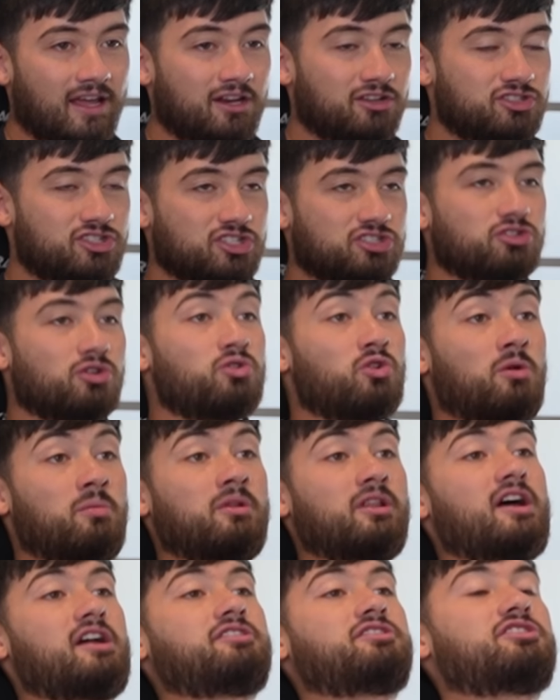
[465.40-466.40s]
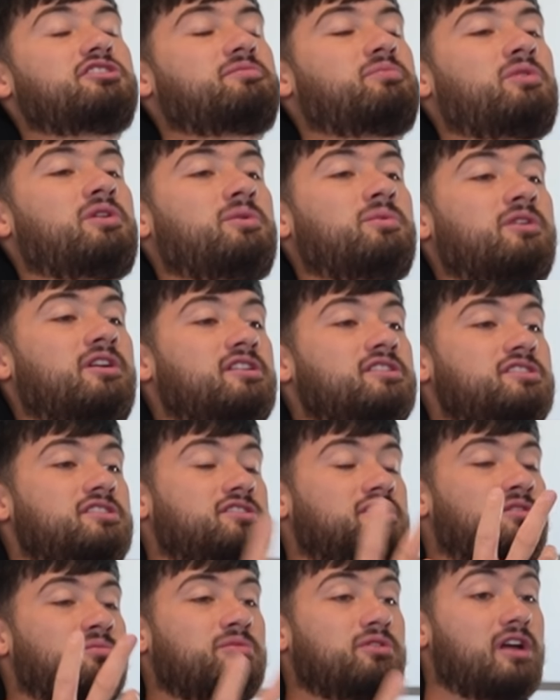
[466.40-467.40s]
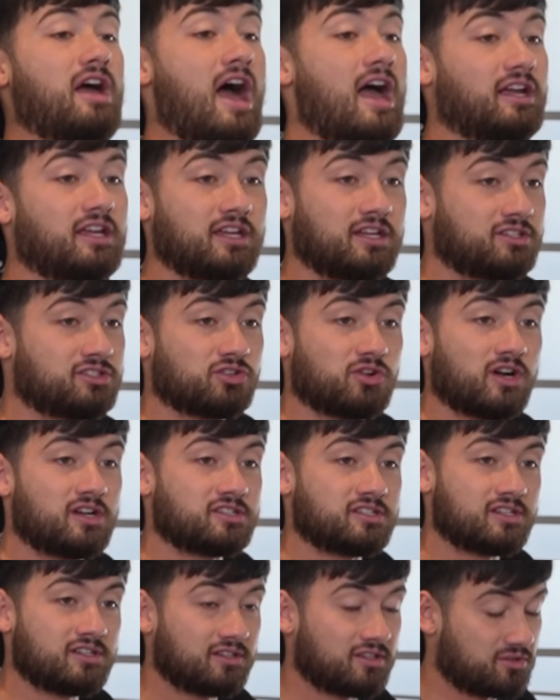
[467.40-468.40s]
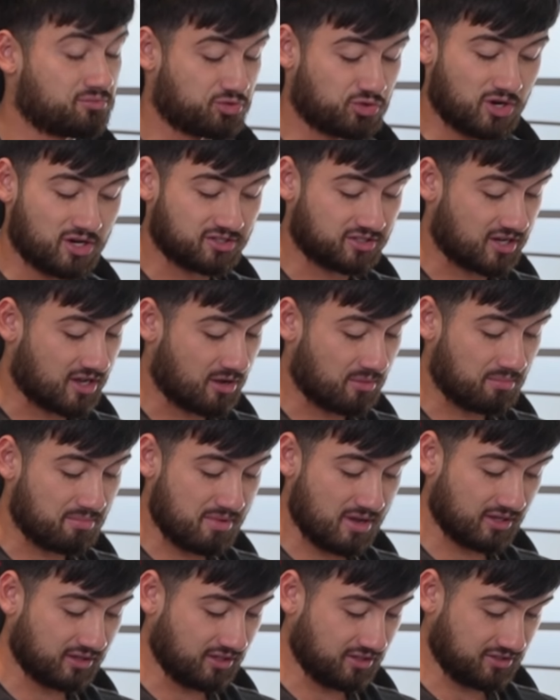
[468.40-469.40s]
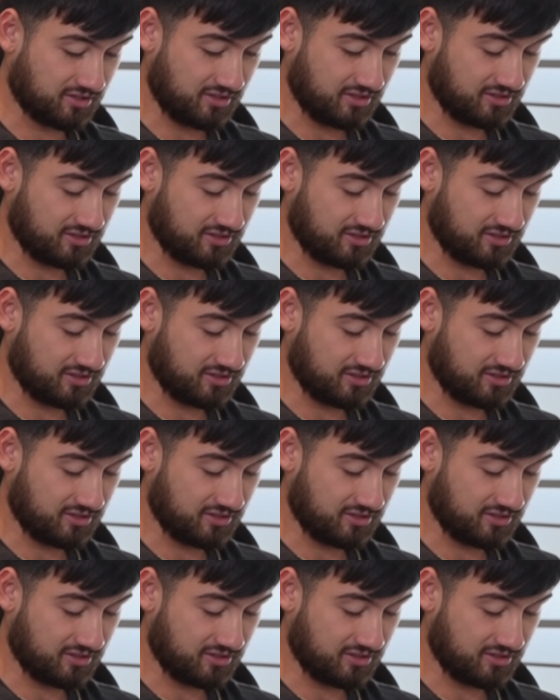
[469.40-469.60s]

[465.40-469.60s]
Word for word: and it's just so normalized to this point where it's just unbelievable I, it's crazy it's crazy how big this